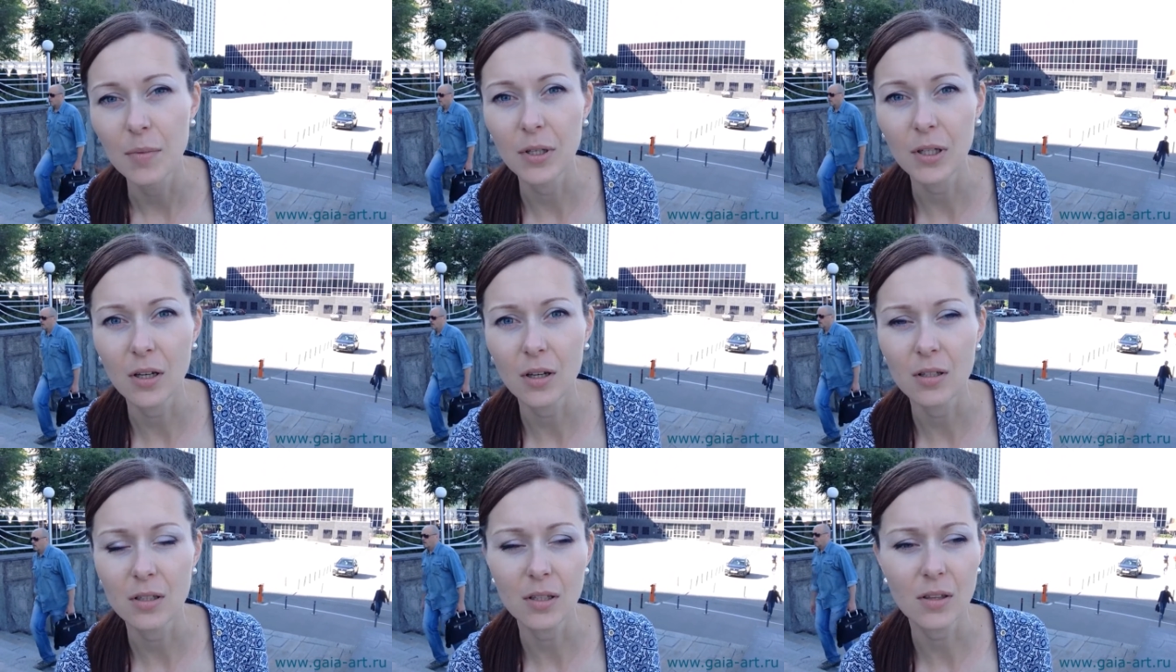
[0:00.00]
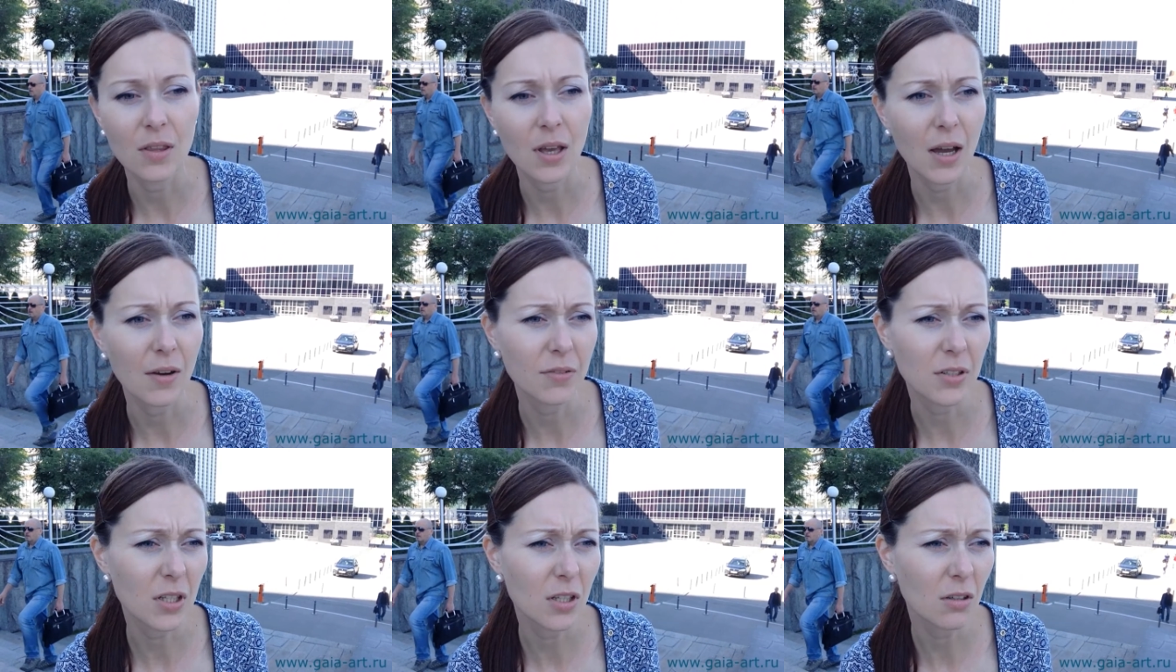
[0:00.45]
because in
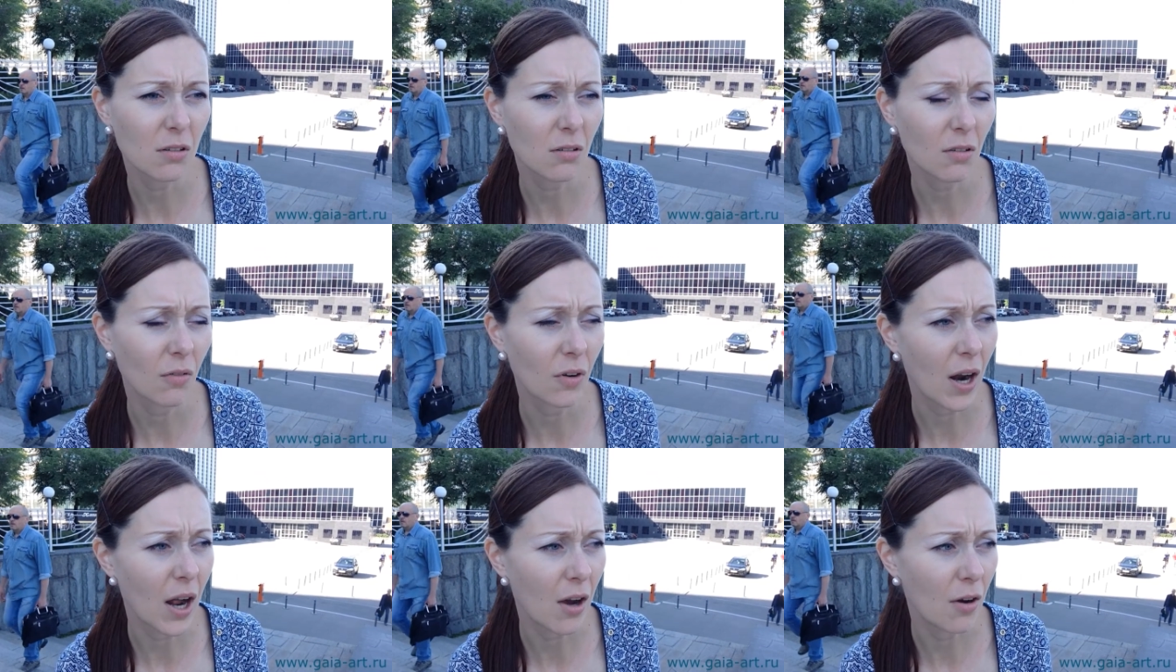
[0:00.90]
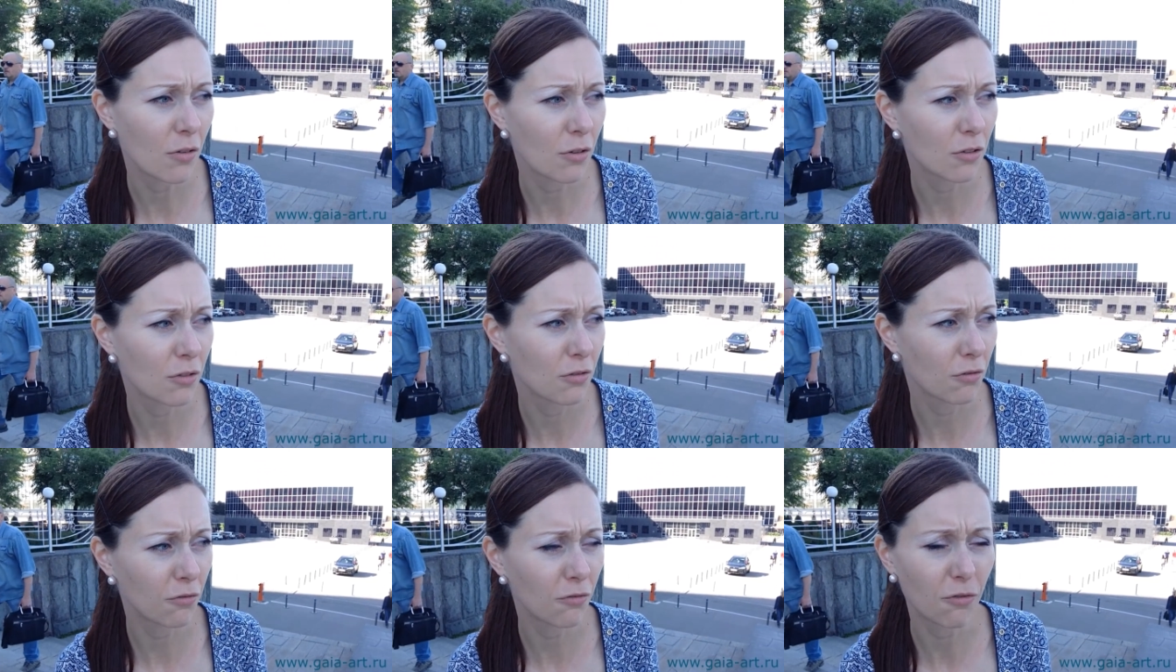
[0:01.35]
the afternoon
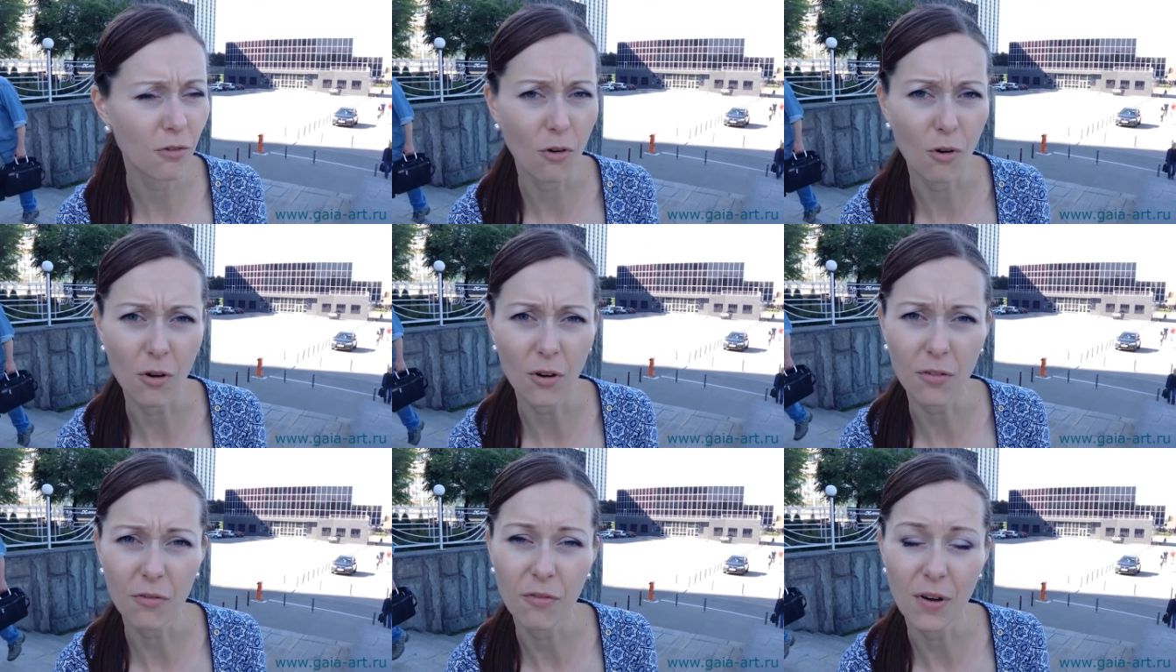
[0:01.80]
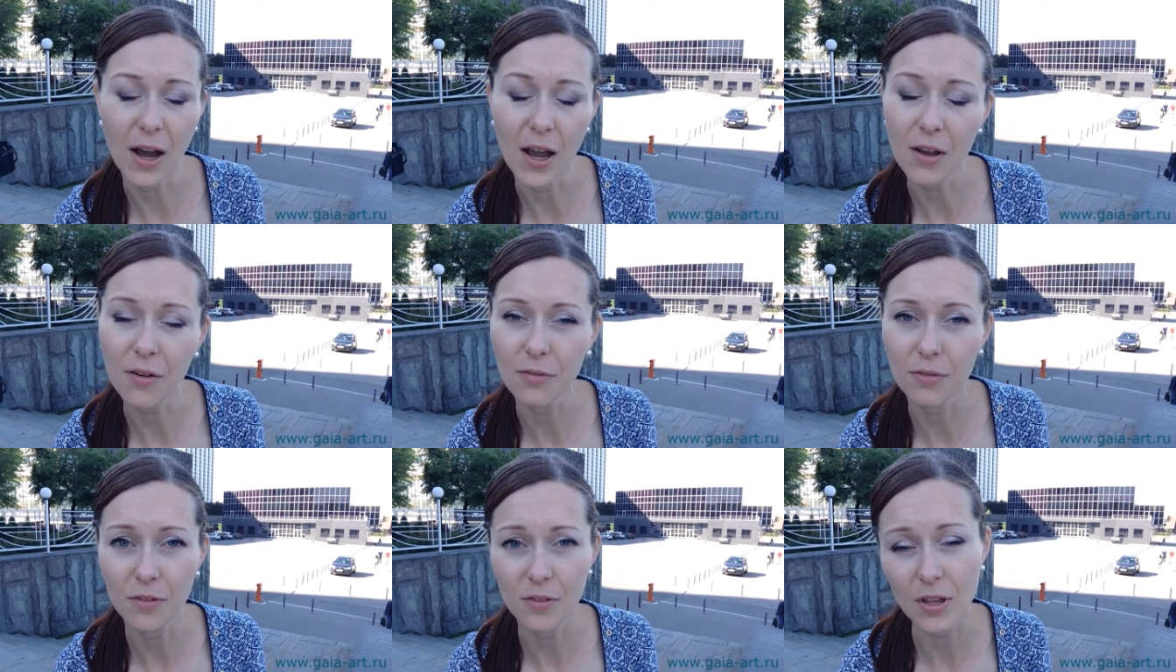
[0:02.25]
around 4
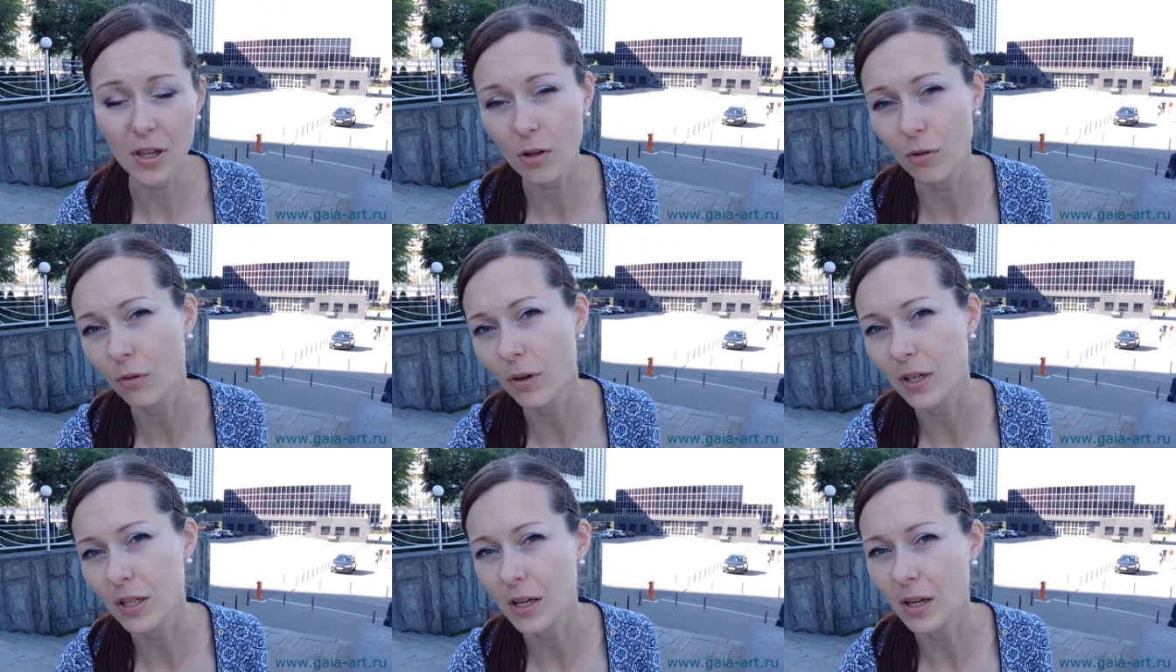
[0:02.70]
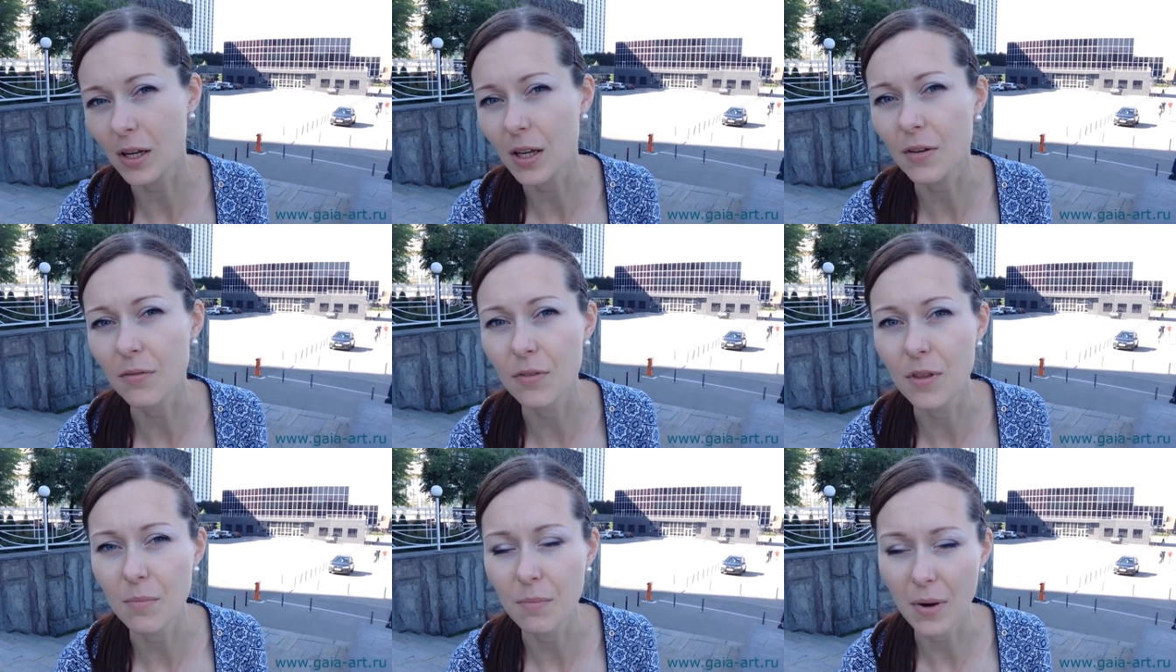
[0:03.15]
5 they already
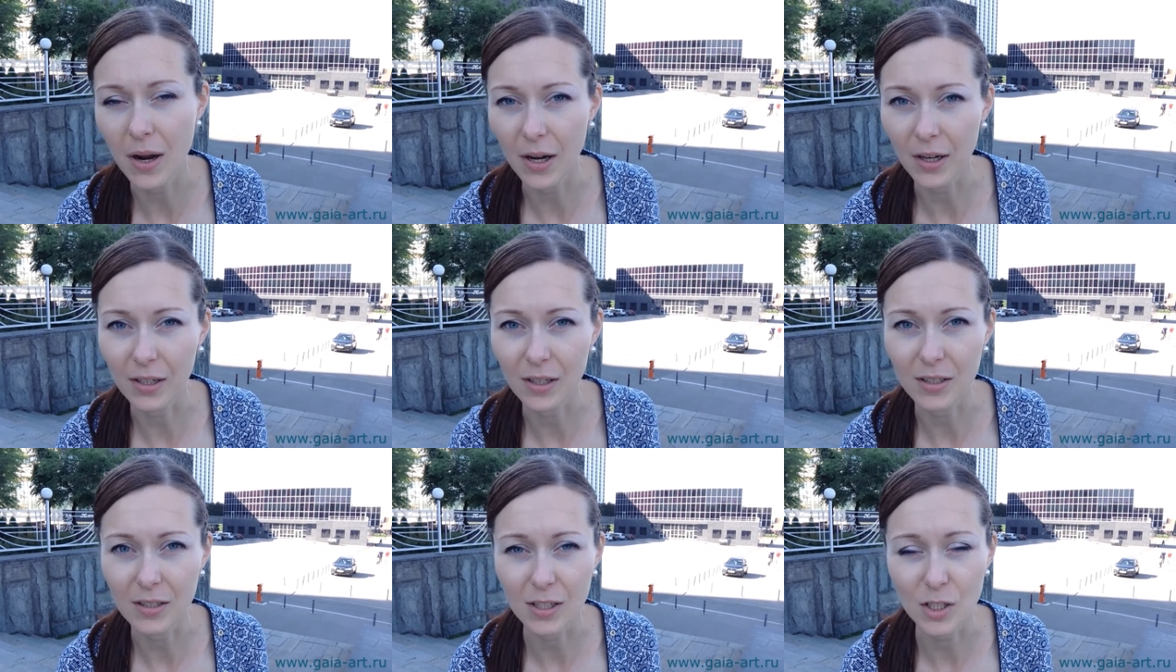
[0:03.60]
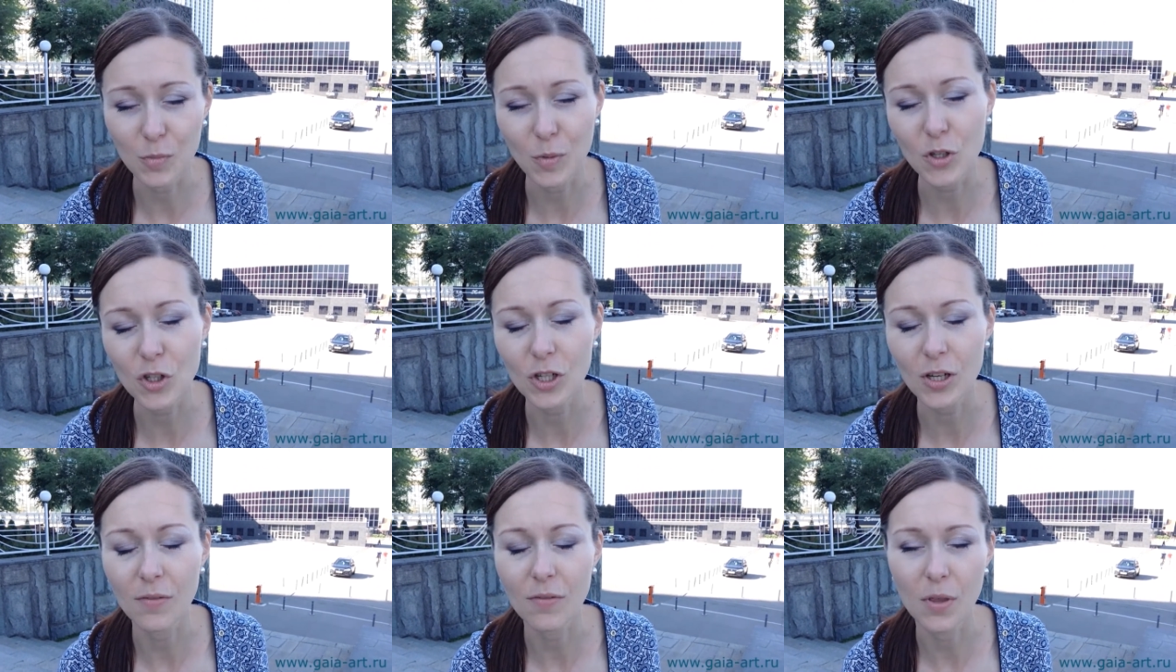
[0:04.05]
leave the market,
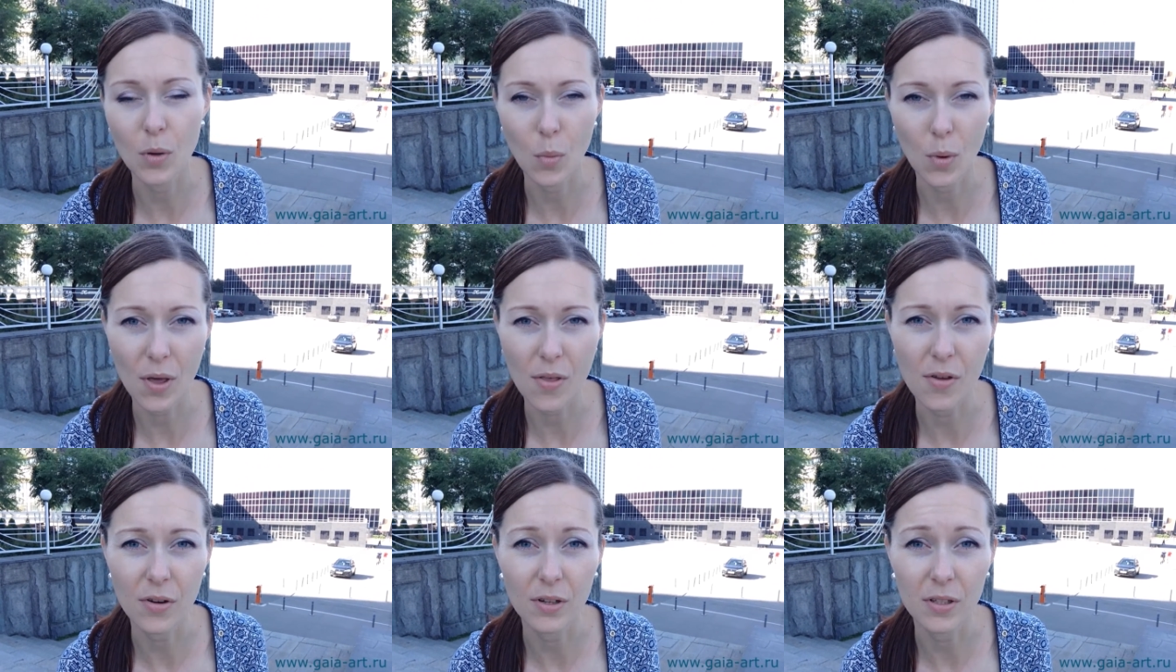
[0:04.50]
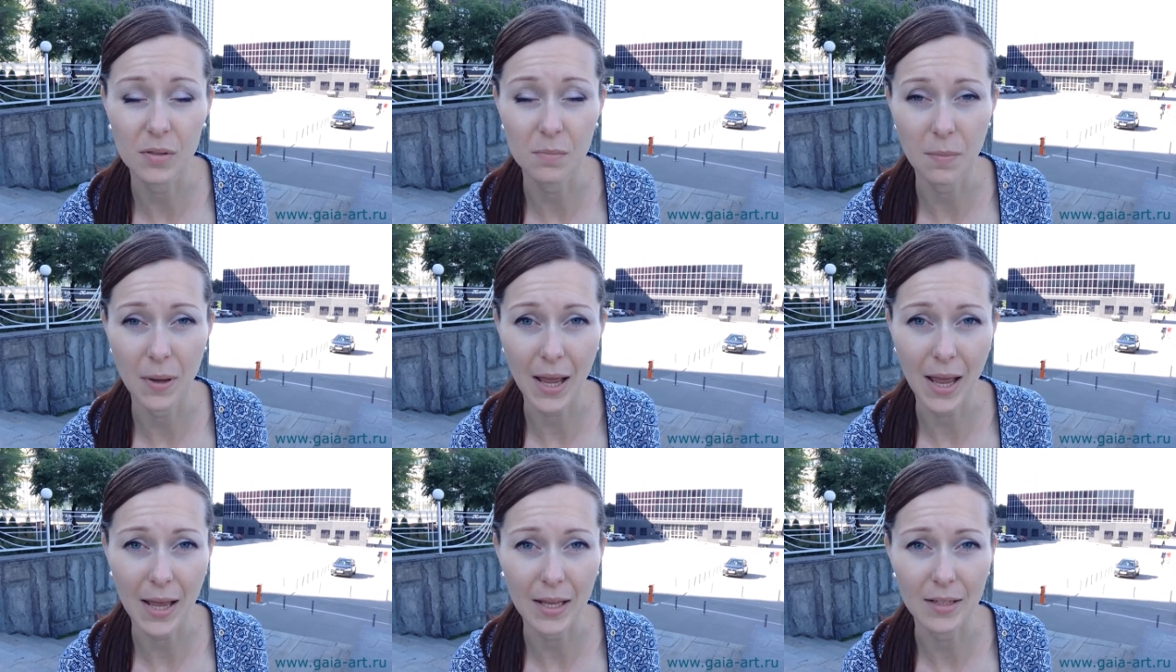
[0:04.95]
especially if the weather is
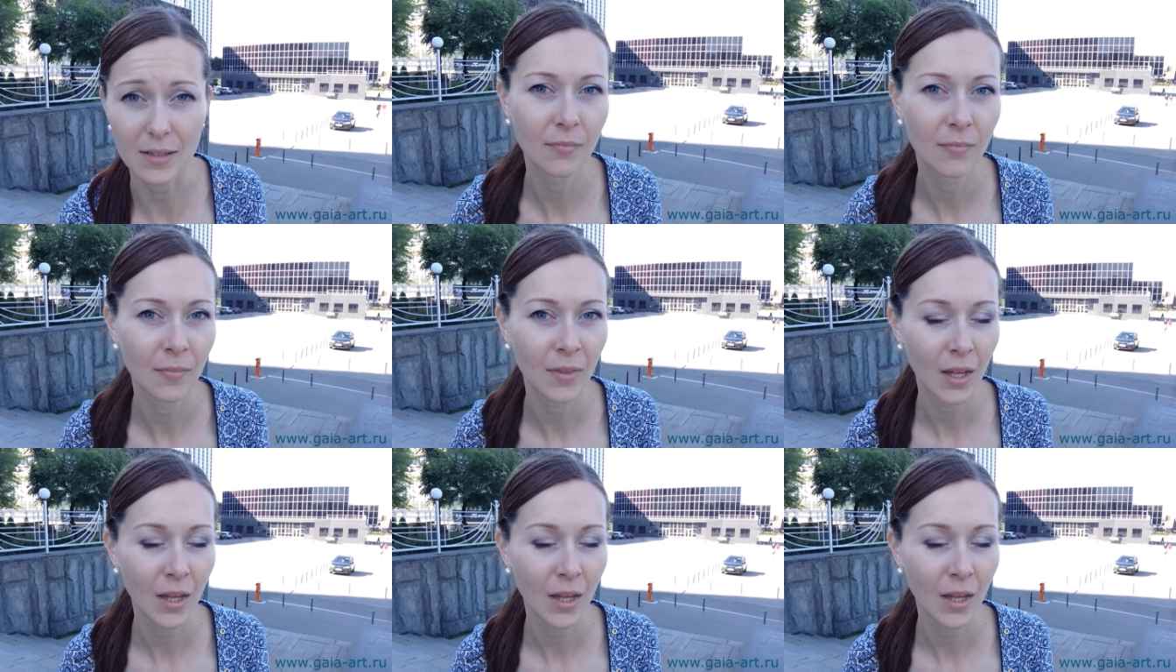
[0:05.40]
bad.